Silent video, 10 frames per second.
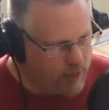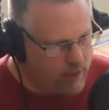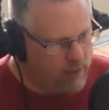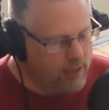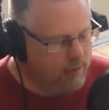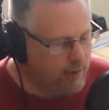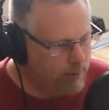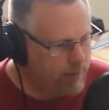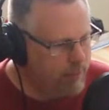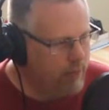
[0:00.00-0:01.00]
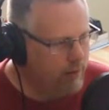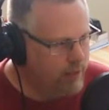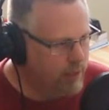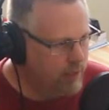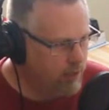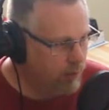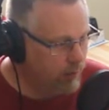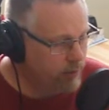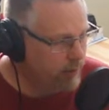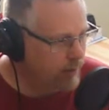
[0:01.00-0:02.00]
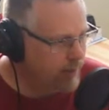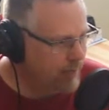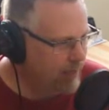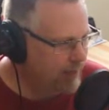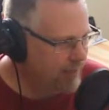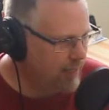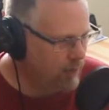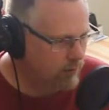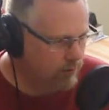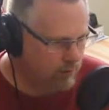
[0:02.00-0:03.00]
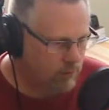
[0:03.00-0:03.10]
These have AA batteries. Yes, you pull the AA batteries out,